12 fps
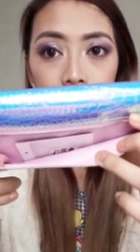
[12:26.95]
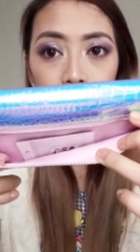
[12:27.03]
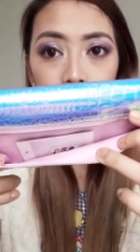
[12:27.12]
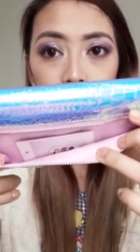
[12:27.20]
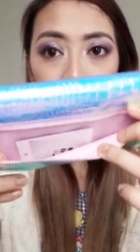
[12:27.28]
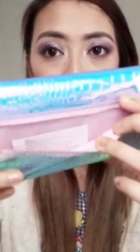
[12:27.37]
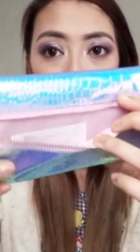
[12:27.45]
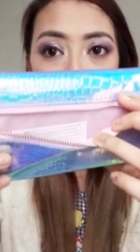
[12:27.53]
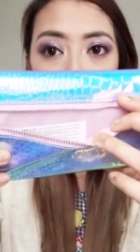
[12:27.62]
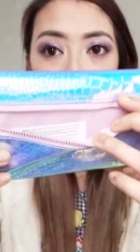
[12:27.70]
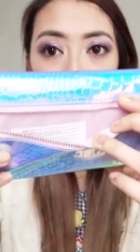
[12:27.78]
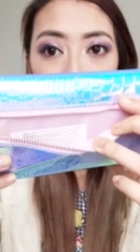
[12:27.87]
And then it's
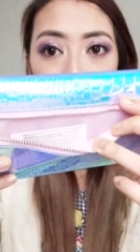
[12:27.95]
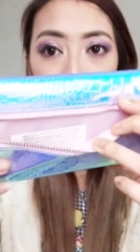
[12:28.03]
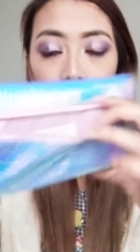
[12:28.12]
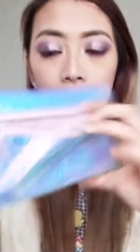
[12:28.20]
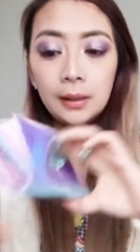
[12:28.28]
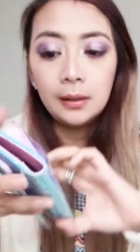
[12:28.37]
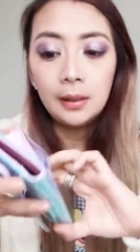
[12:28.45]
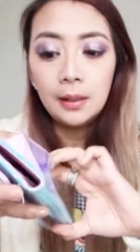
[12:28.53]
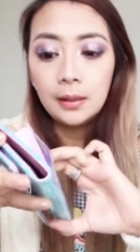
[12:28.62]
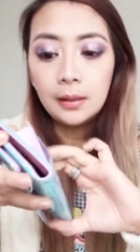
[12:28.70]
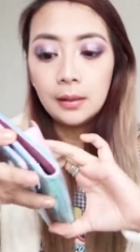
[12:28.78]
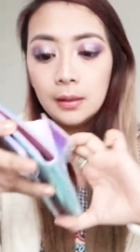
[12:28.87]
pink right
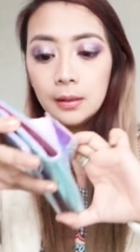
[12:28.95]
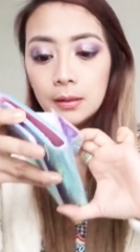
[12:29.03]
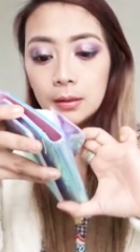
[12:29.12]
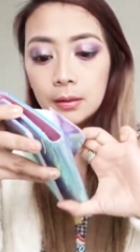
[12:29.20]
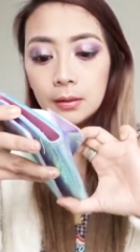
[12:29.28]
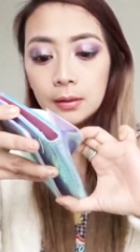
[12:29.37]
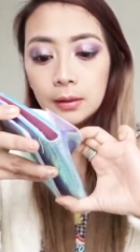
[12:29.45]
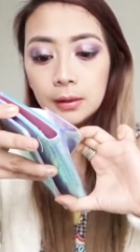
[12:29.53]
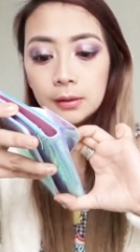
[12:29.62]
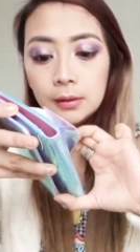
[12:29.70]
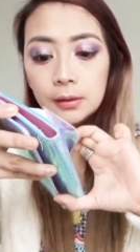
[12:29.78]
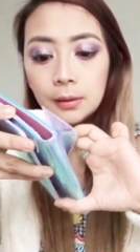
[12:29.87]
there.
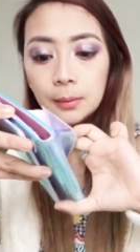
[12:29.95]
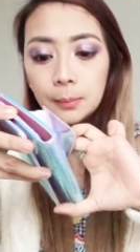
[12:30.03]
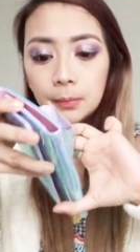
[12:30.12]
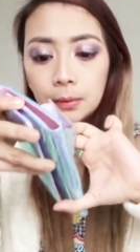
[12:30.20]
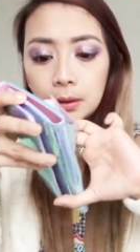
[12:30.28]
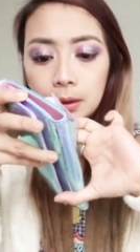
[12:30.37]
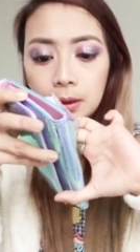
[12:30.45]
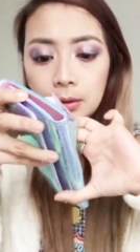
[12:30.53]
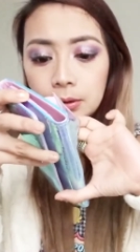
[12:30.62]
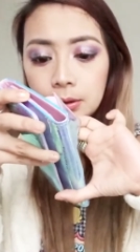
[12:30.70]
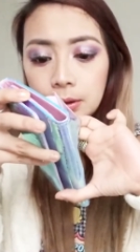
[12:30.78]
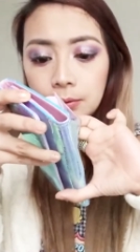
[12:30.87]
And some
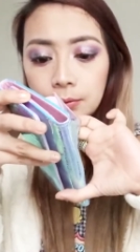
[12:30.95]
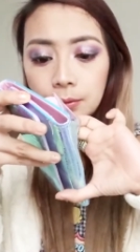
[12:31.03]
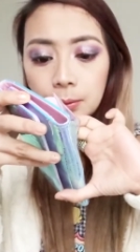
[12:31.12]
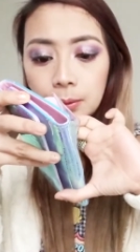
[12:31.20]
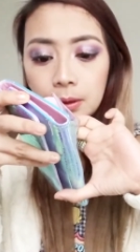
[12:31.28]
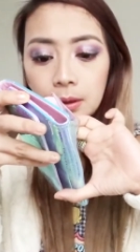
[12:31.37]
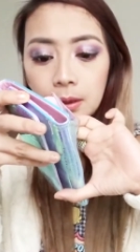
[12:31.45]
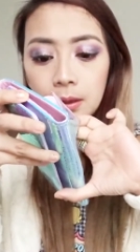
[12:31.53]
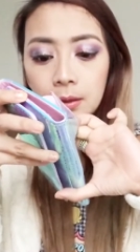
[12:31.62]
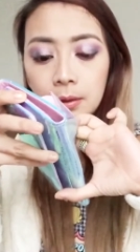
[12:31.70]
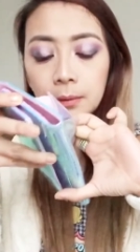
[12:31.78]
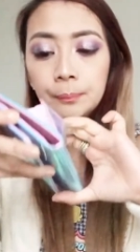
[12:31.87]
Claire's info in
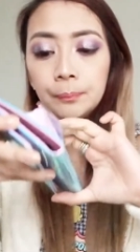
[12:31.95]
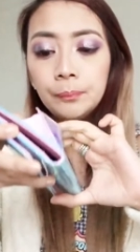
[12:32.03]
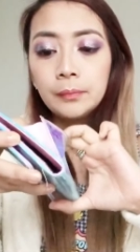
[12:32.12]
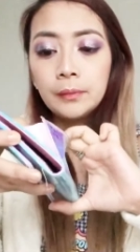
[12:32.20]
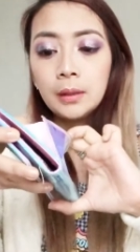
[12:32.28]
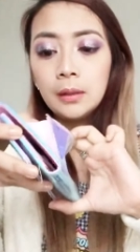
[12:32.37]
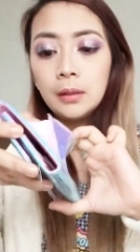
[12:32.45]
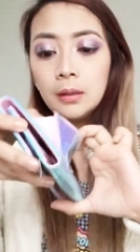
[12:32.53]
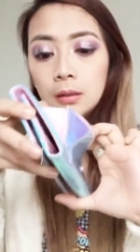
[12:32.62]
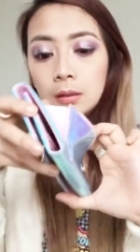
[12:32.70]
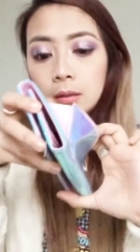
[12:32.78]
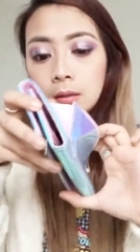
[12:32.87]
there.
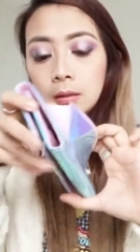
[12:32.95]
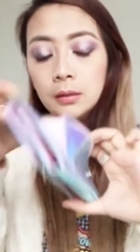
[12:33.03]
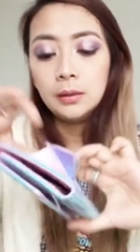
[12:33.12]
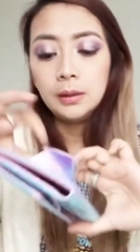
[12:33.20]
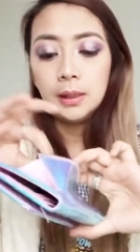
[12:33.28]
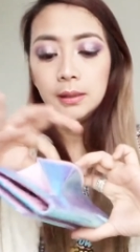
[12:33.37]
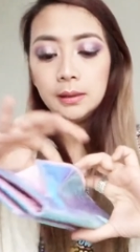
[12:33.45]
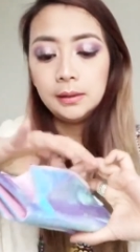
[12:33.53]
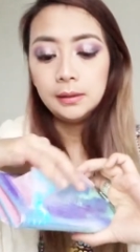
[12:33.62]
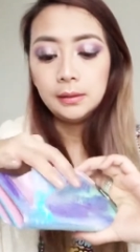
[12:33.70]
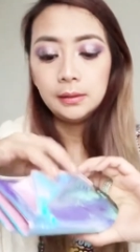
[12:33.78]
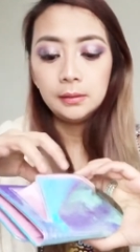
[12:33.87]
Yes.
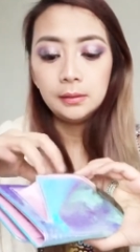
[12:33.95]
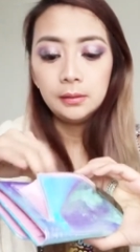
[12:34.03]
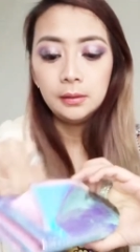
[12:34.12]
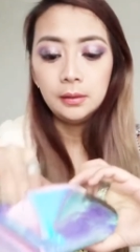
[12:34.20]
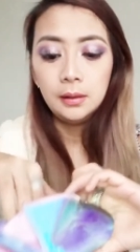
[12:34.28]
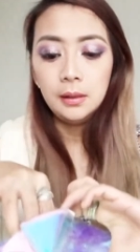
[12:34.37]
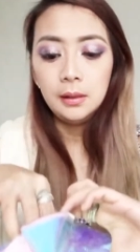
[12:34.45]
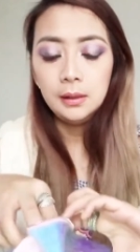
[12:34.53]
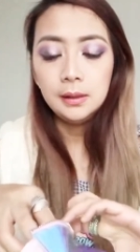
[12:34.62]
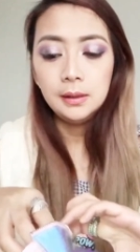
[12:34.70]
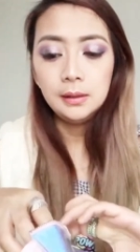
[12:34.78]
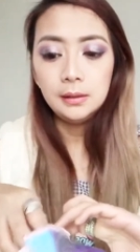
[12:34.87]
I think
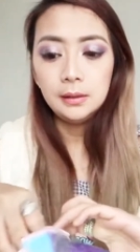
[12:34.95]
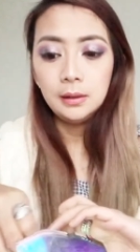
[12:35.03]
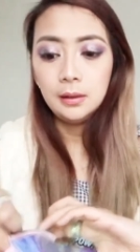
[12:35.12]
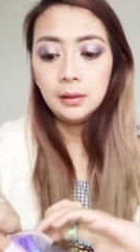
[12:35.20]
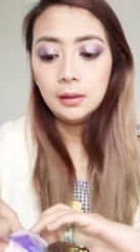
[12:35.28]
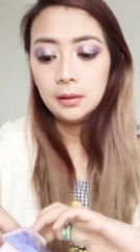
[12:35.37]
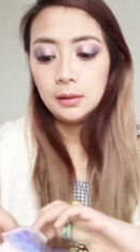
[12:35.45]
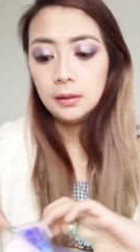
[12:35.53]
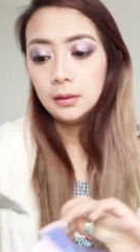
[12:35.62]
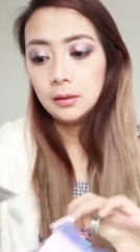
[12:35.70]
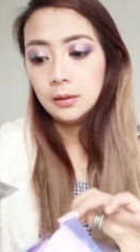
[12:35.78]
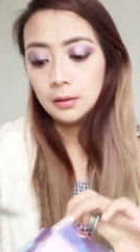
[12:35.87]
this is, uh,
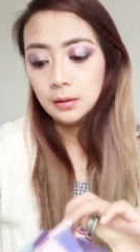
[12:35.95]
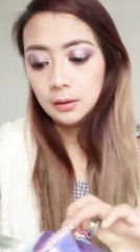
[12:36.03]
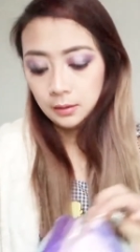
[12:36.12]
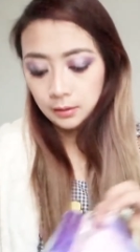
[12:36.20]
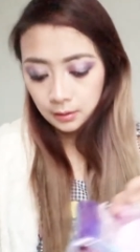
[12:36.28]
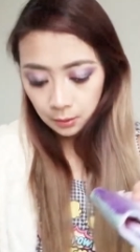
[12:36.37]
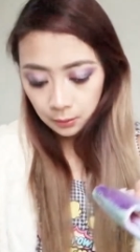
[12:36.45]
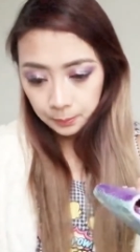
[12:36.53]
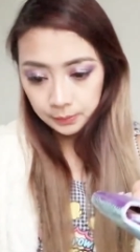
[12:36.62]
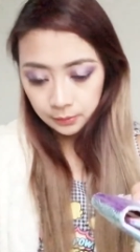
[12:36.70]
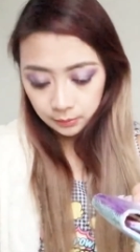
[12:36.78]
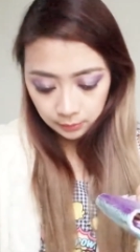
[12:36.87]

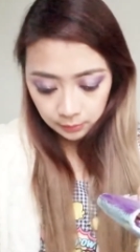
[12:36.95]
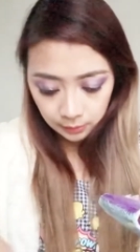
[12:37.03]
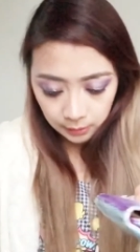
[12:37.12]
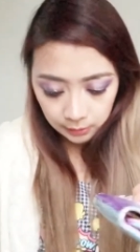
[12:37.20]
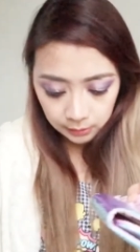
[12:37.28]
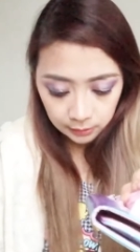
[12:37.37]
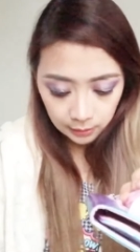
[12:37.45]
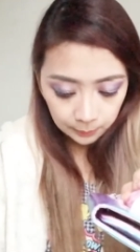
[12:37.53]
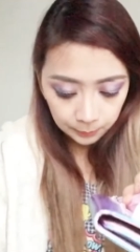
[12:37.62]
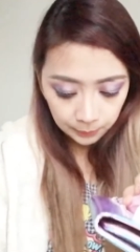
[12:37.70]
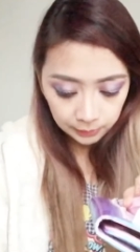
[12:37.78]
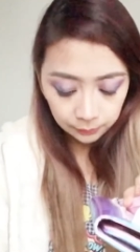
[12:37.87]
oops. That's the tag
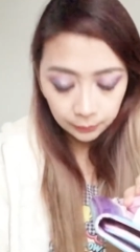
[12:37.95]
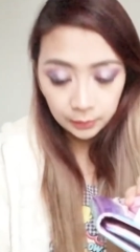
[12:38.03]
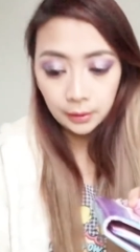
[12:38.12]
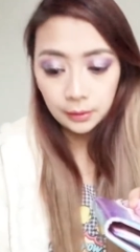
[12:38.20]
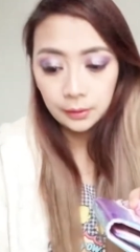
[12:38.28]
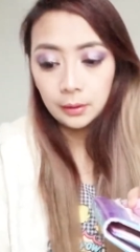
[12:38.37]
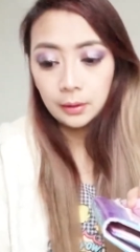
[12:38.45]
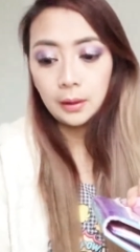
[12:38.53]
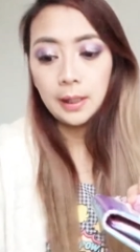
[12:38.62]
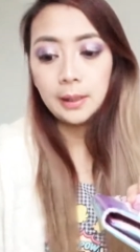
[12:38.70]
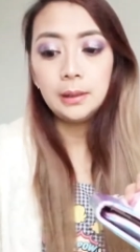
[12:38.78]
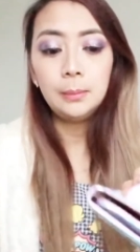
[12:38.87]
price for the other
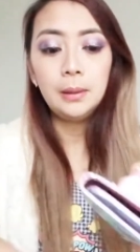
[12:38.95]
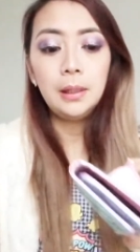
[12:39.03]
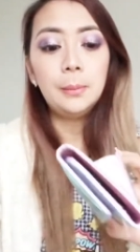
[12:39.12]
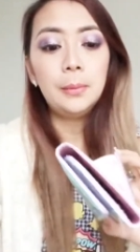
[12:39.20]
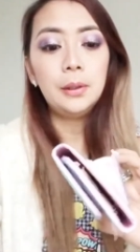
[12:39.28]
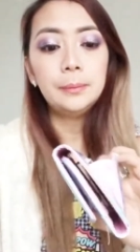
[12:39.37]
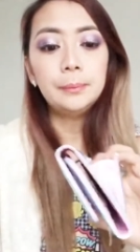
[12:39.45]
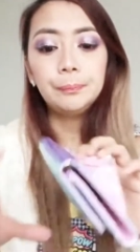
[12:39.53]
item that I bought.